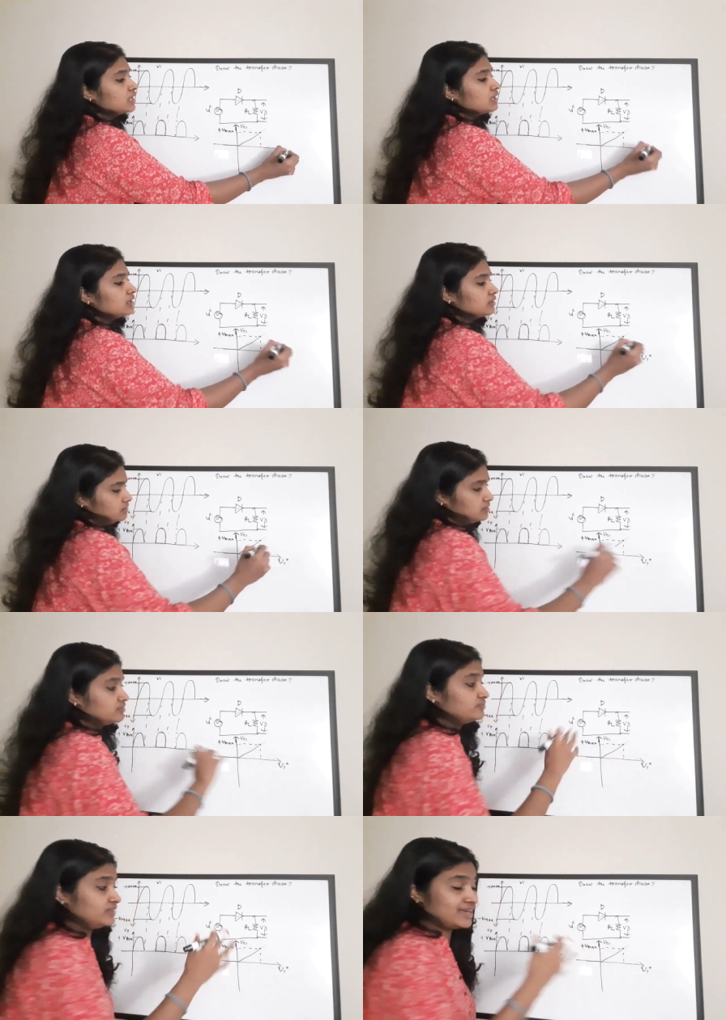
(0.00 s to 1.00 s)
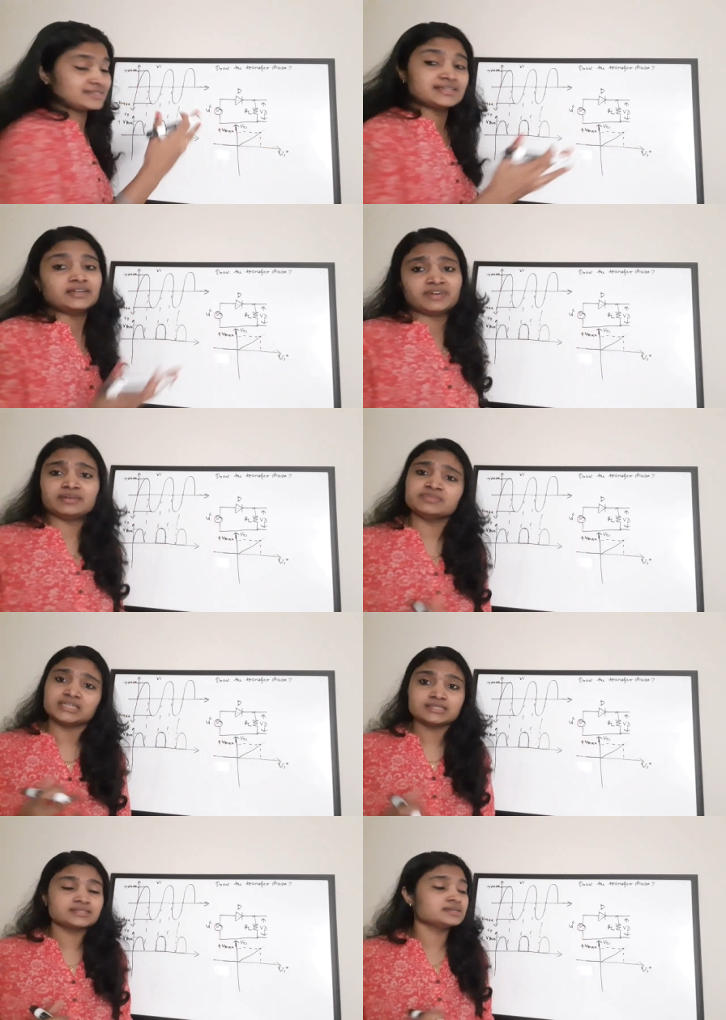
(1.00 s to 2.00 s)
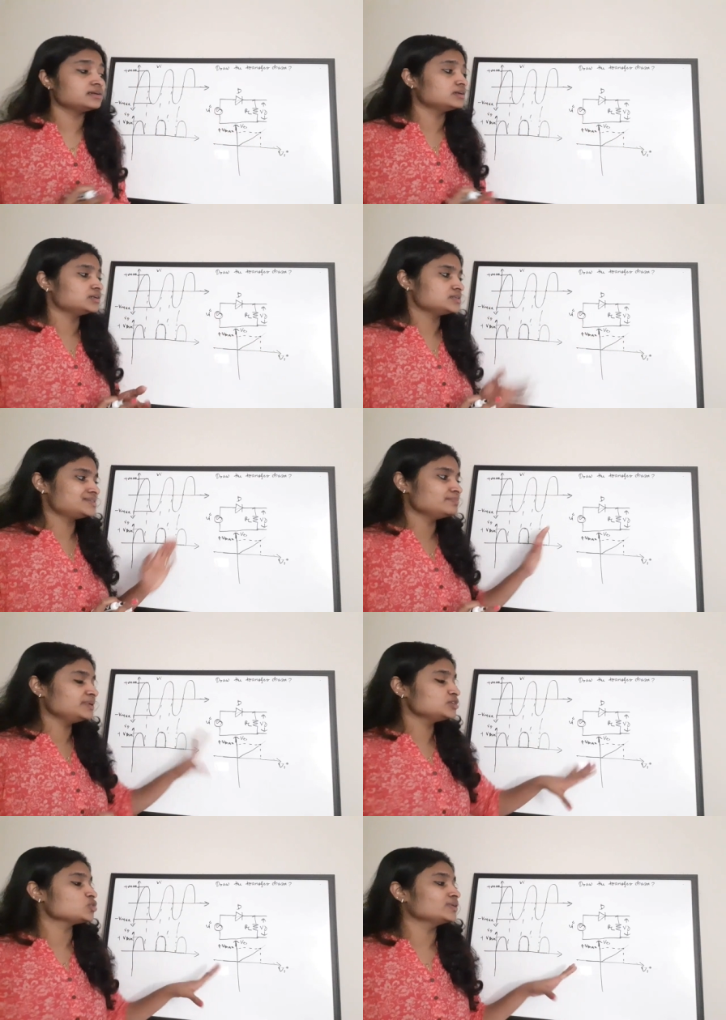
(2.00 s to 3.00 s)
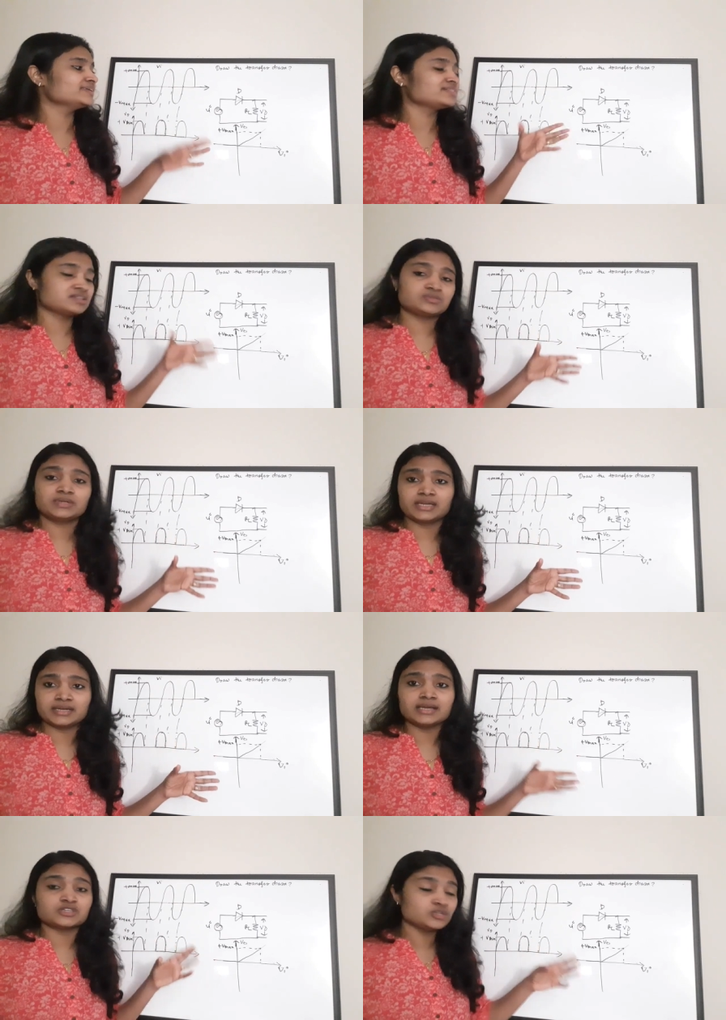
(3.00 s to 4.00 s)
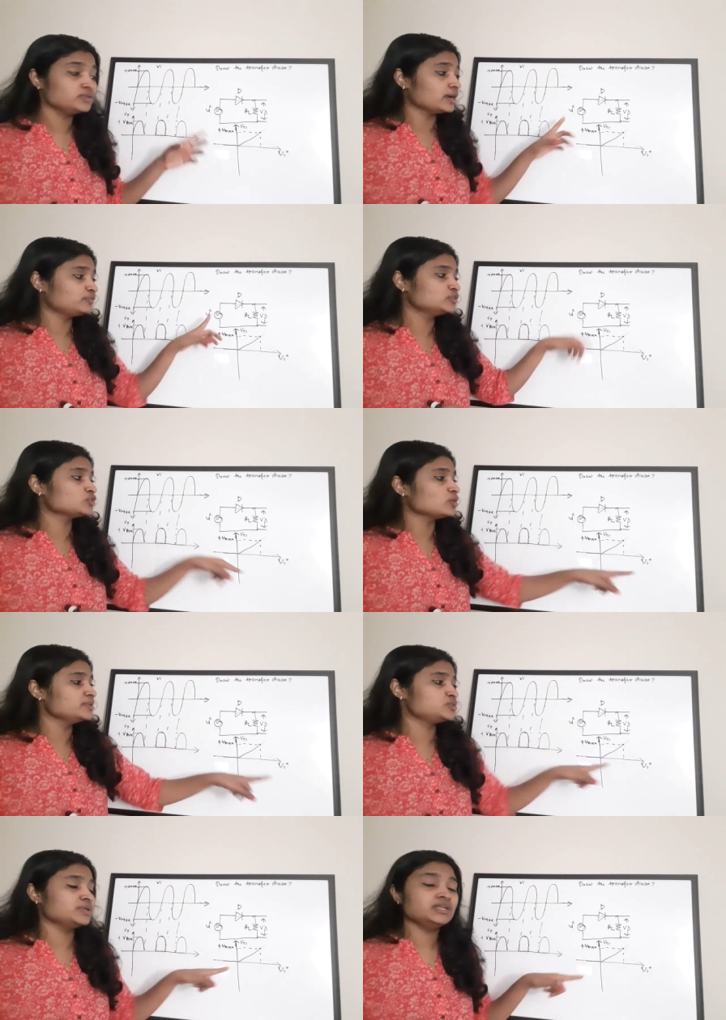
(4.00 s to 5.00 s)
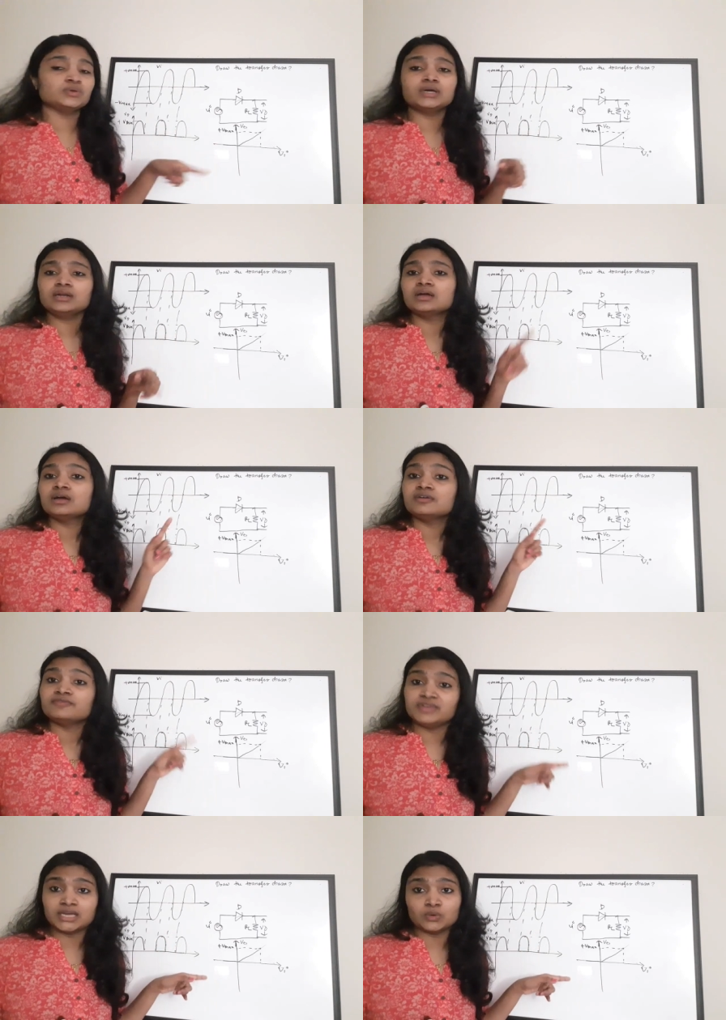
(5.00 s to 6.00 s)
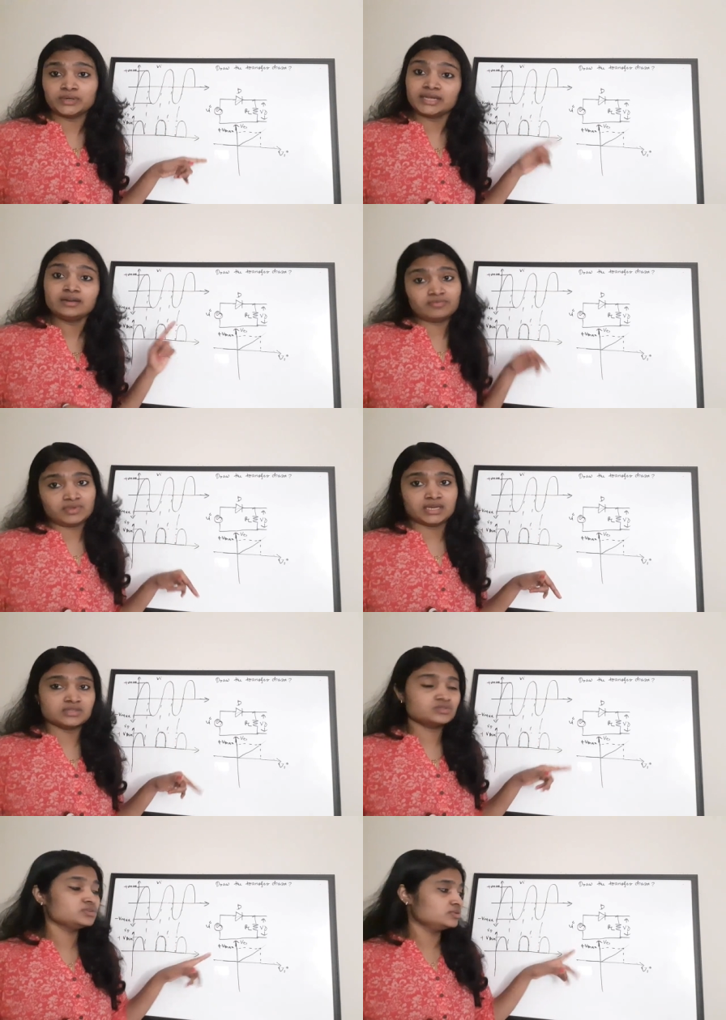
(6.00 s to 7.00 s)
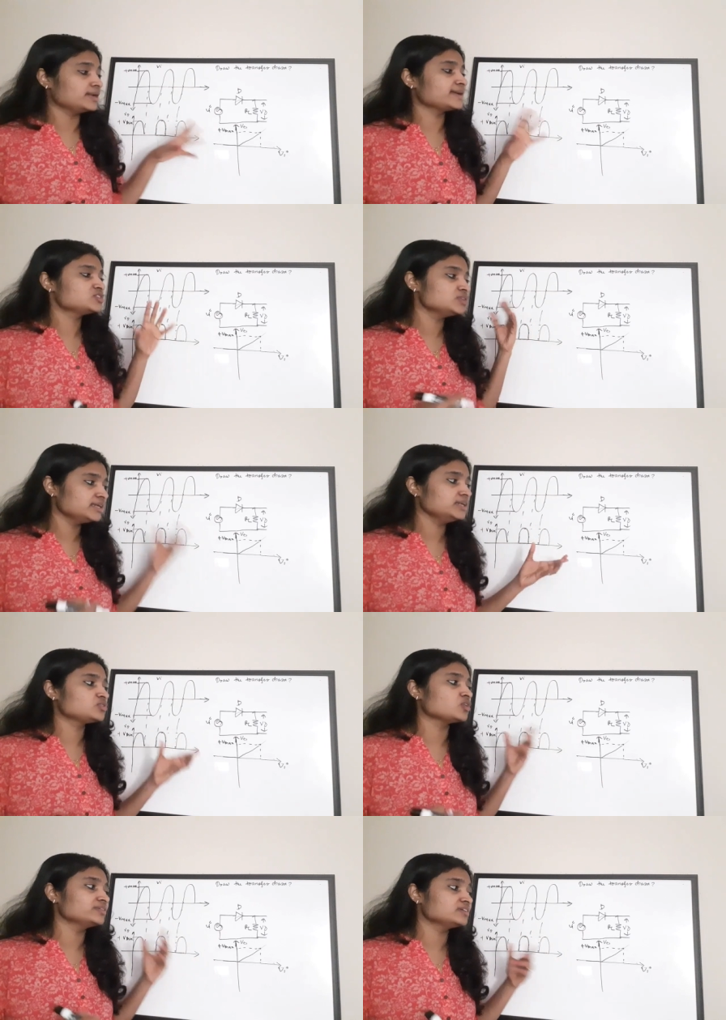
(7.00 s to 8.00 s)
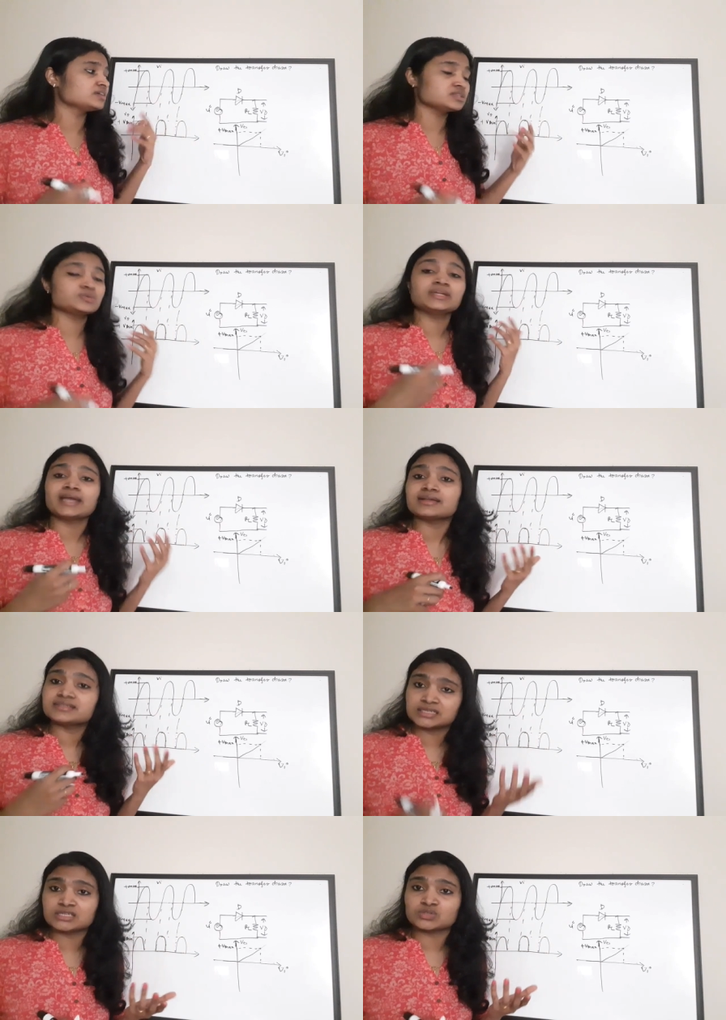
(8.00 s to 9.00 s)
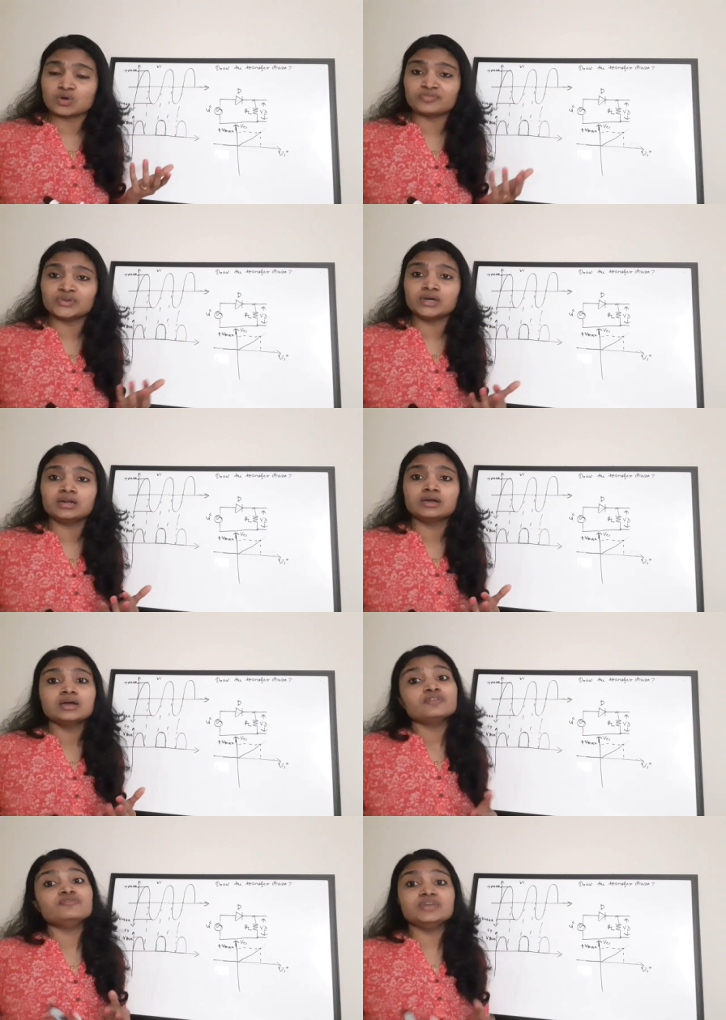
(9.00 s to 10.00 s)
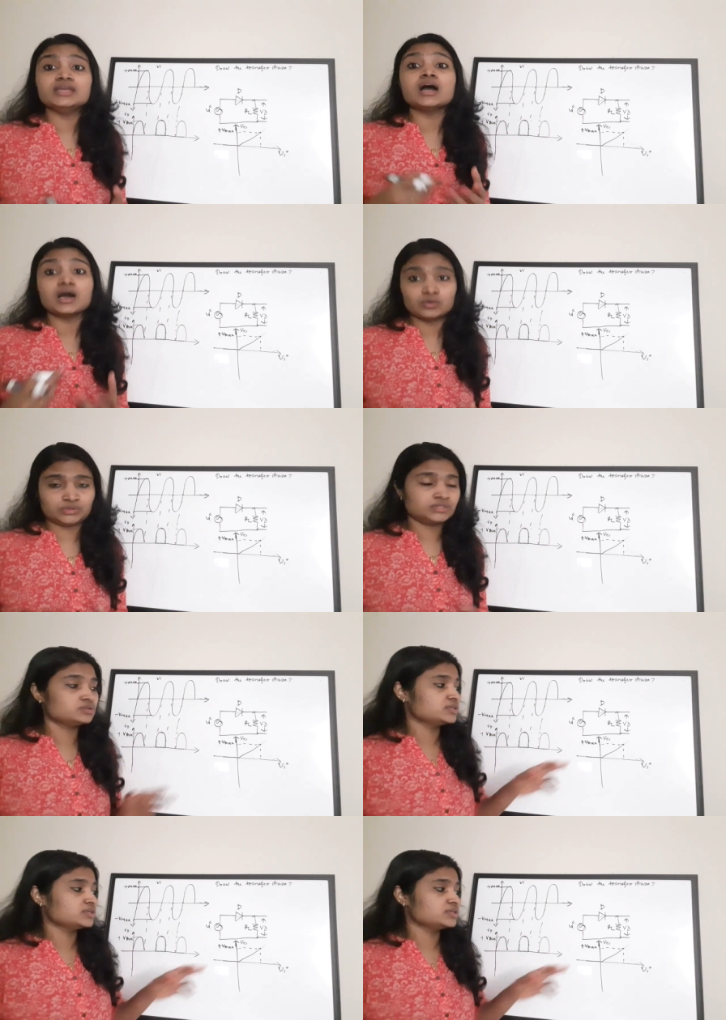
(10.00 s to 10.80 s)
uh, X and Y. I am just uh, simply drawing the transfer chara. Actually, you have to draw between your V out and VI. So, you are actually drawing the transfer characteristics of your V out.